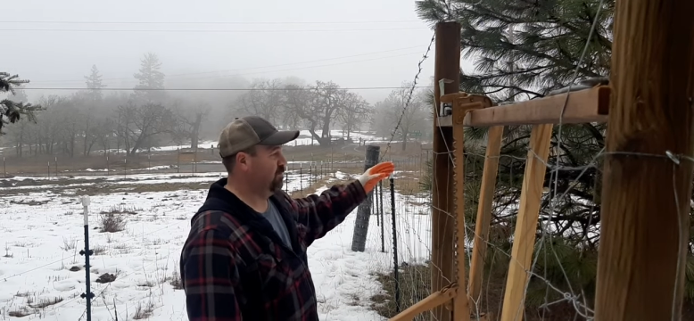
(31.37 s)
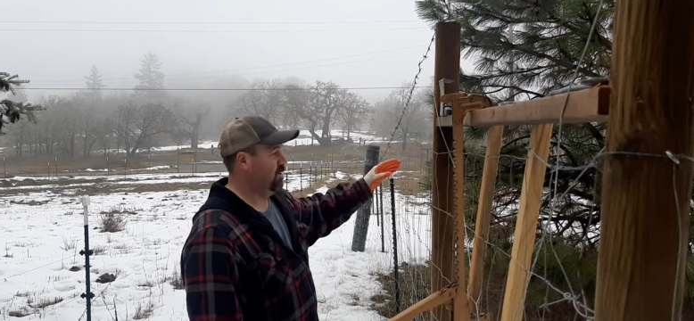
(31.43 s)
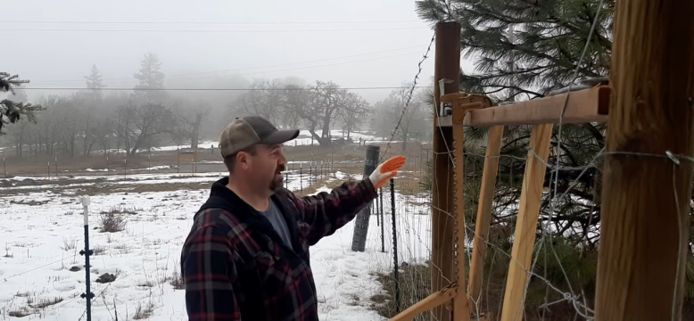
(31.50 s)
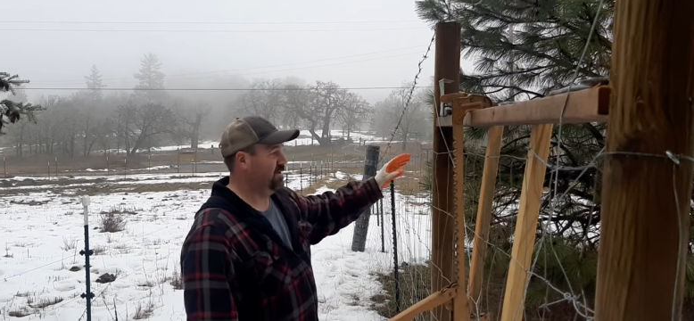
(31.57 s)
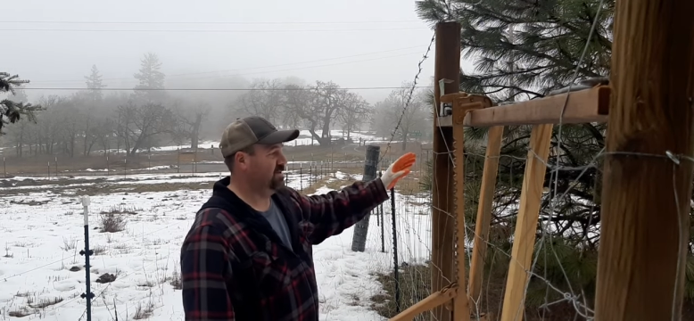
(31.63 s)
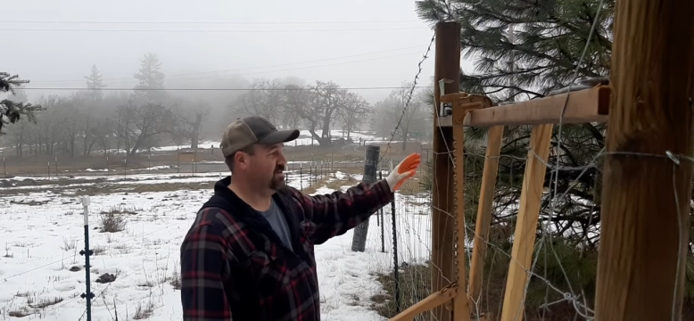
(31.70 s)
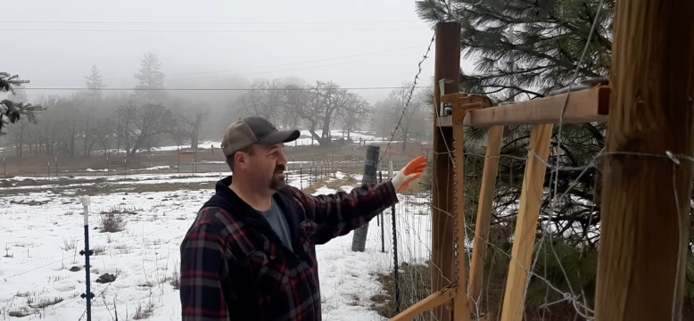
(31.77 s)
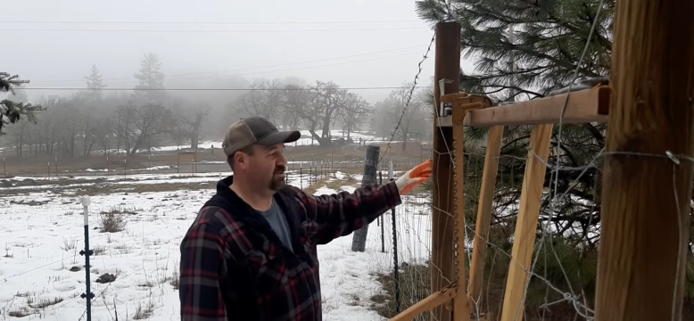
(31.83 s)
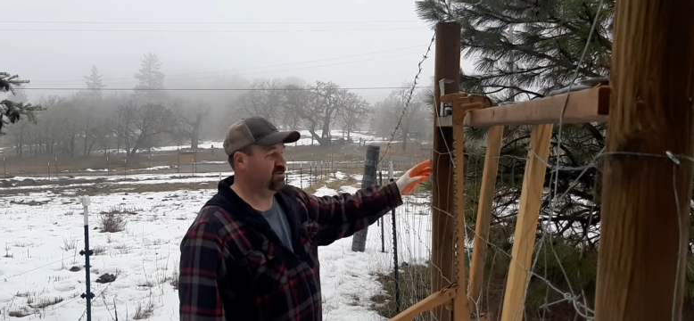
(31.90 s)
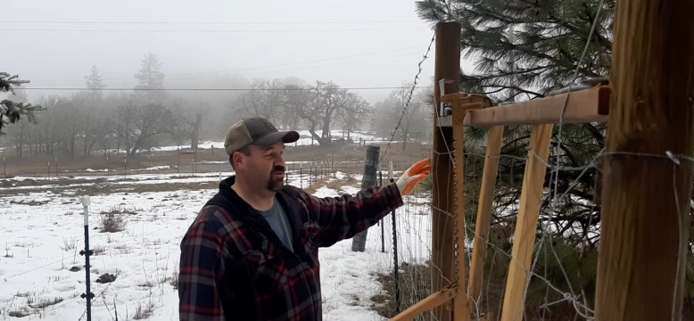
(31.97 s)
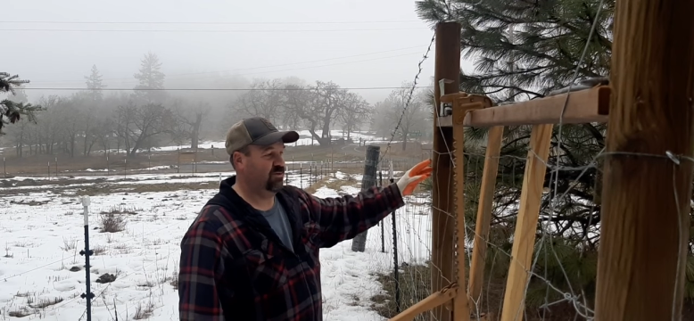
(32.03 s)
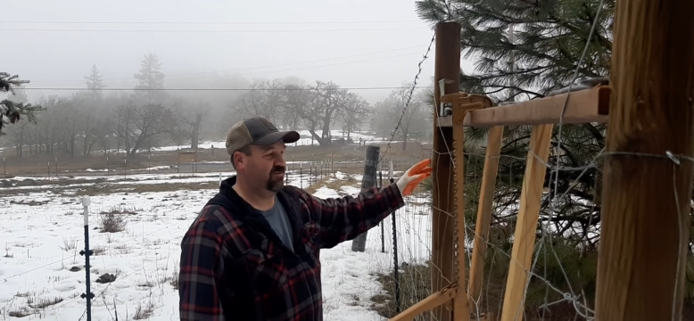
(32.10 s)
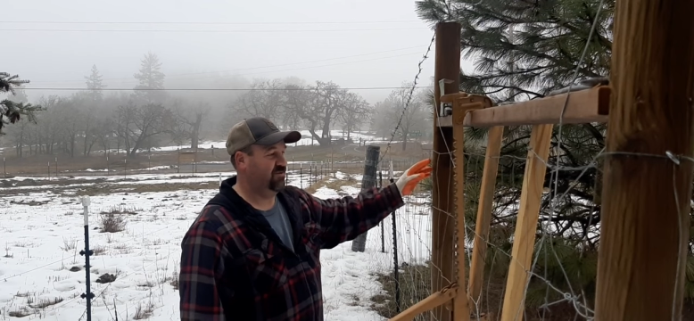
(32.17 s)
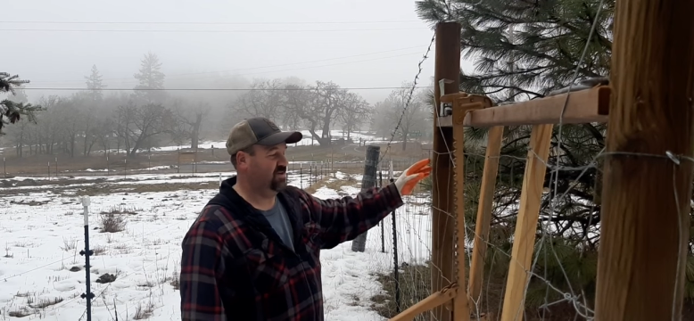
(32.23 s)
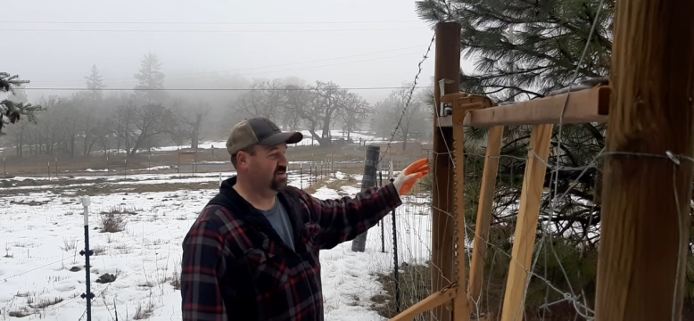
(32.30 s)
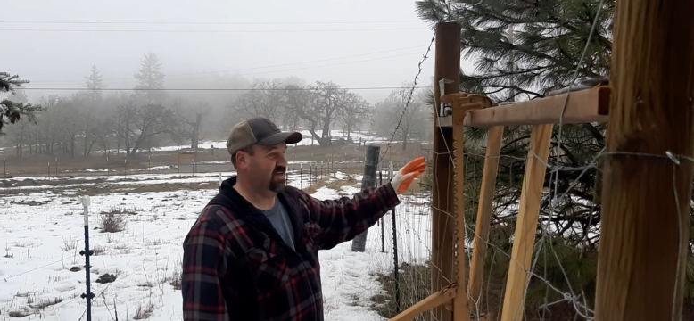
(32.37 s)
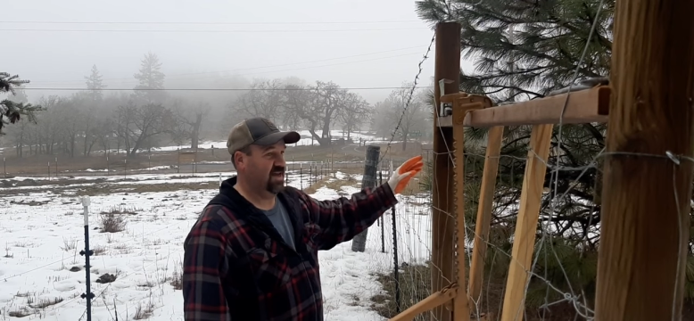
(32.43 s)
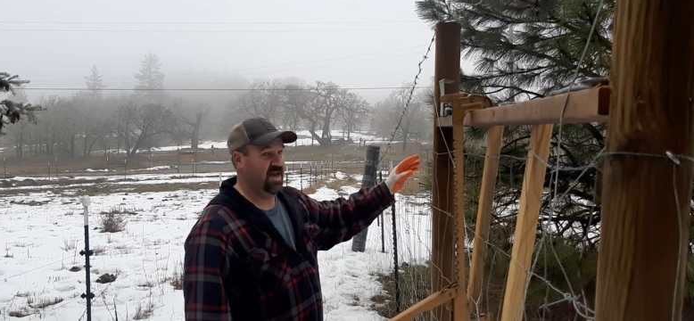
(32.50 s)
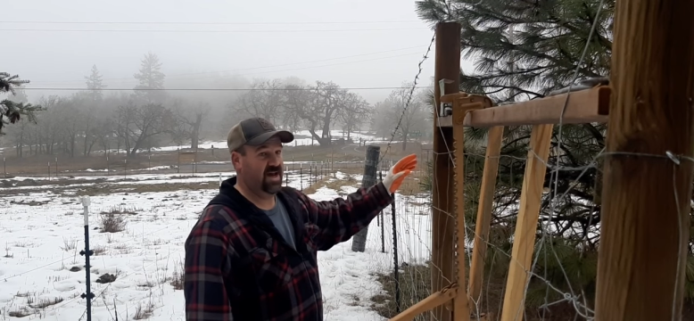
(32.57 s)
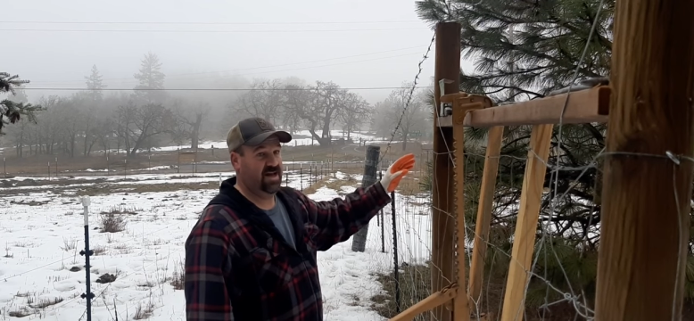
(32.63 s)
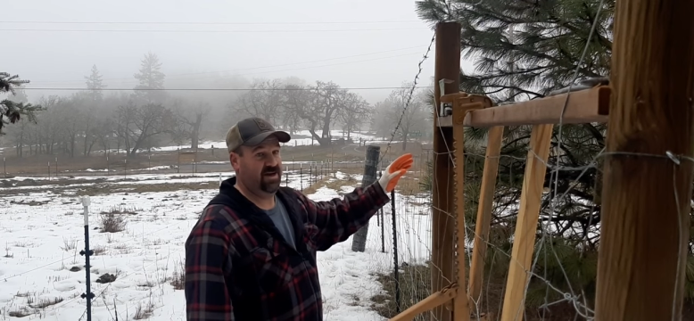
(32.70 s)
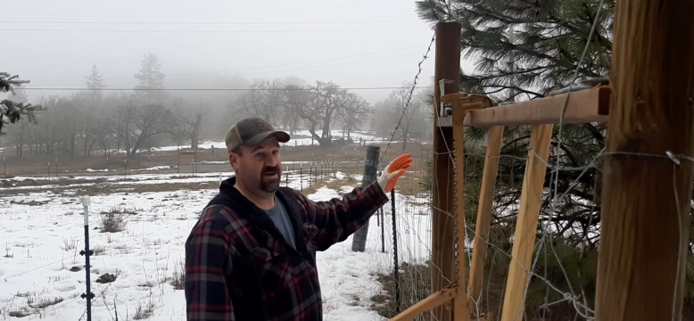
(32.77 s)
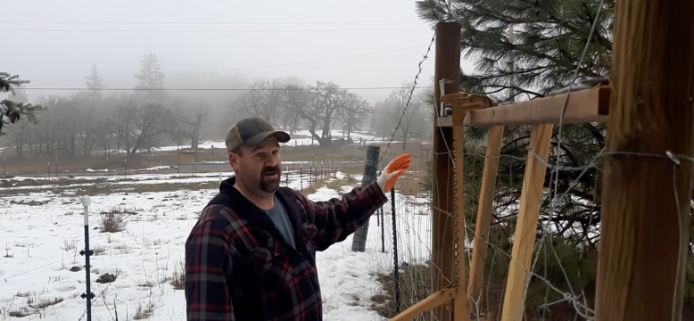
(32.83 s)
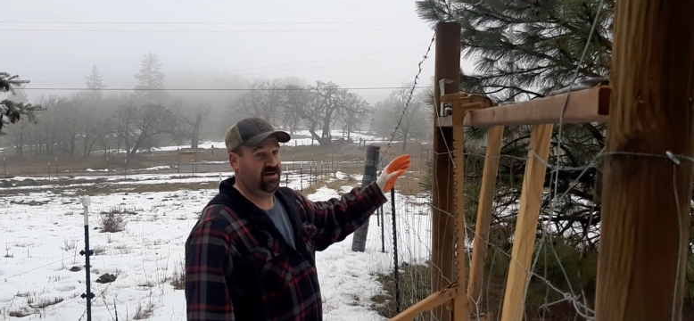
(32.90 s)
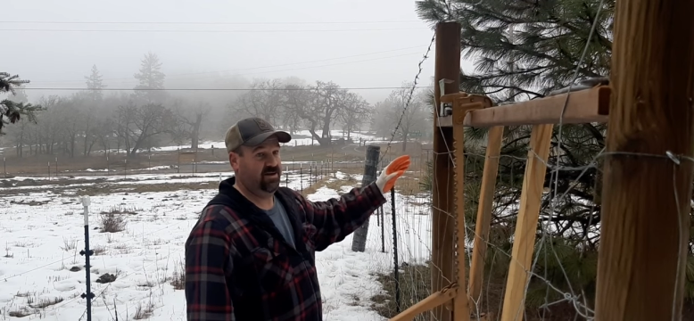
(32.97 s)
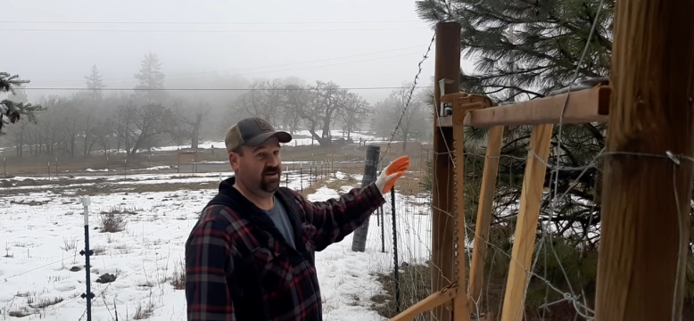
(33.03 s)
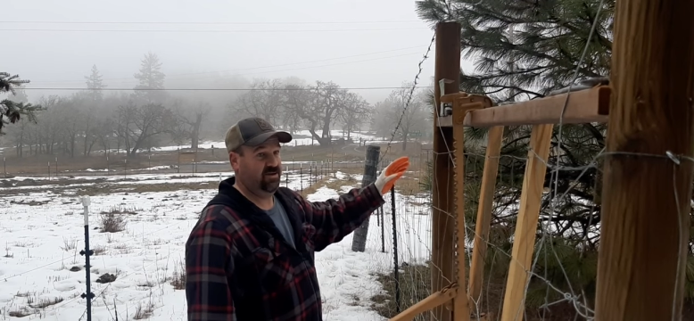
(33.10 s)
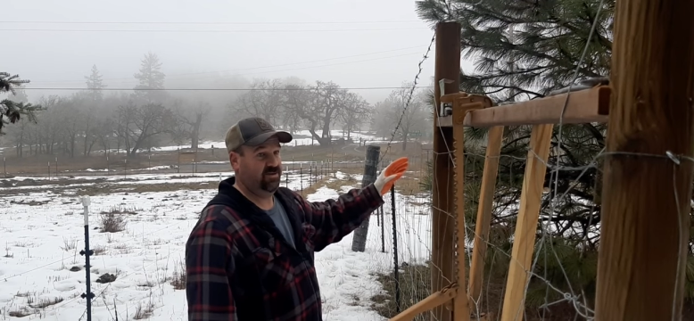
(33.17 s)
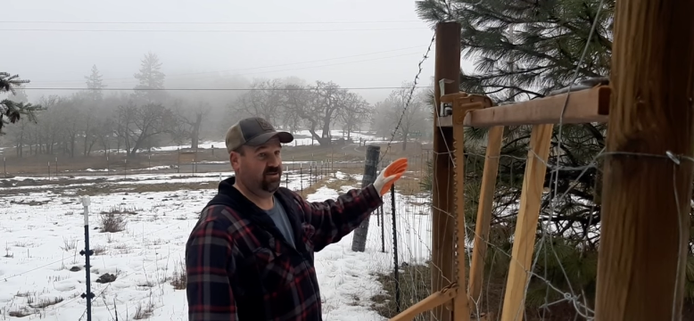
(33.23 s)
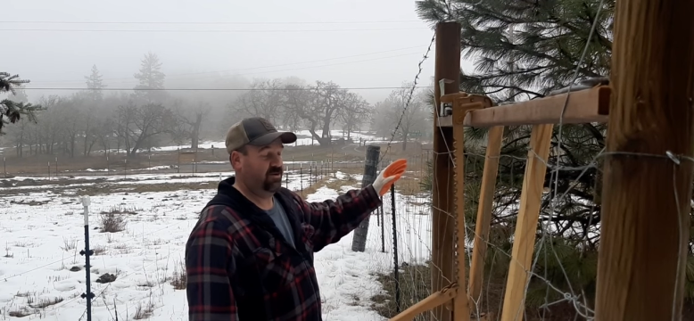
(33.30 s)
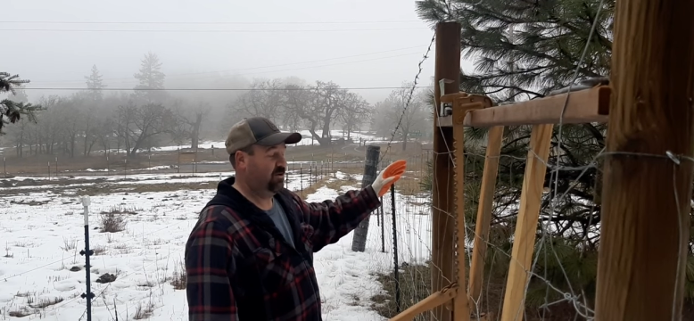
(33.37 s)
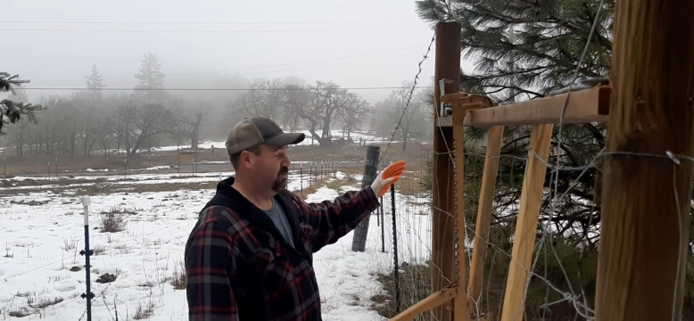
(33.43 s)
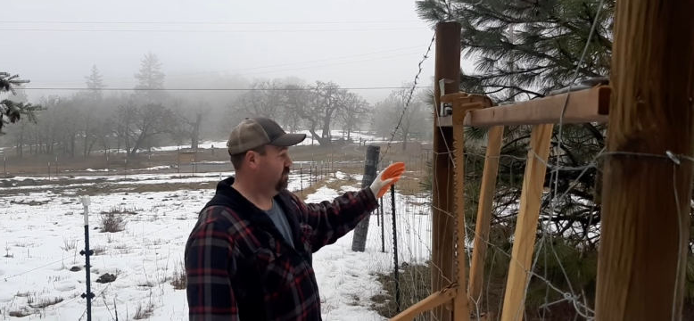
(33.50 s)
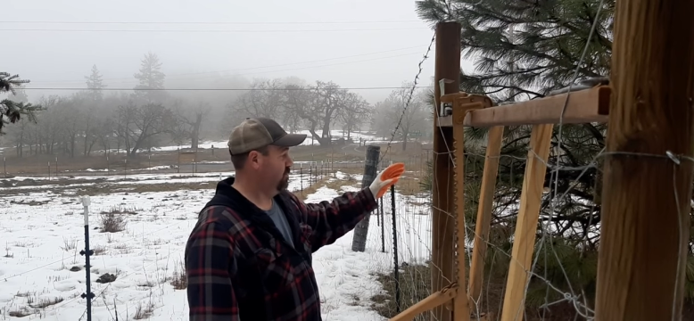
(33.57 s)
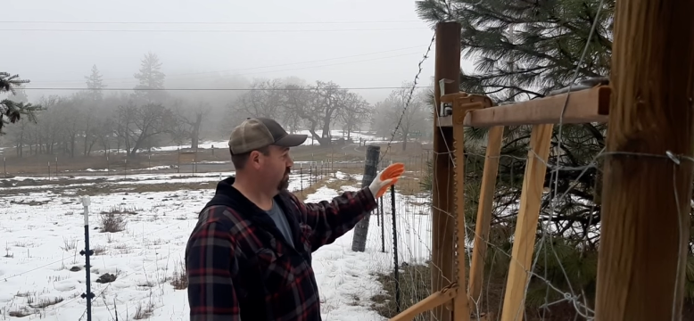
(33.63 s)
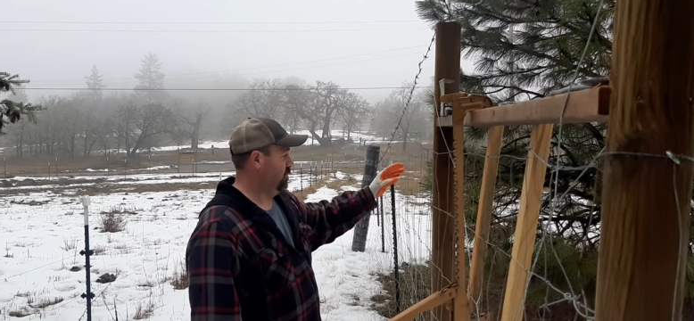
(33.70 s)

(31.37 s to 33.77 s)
I bought this, this is the only fence they had a year ago.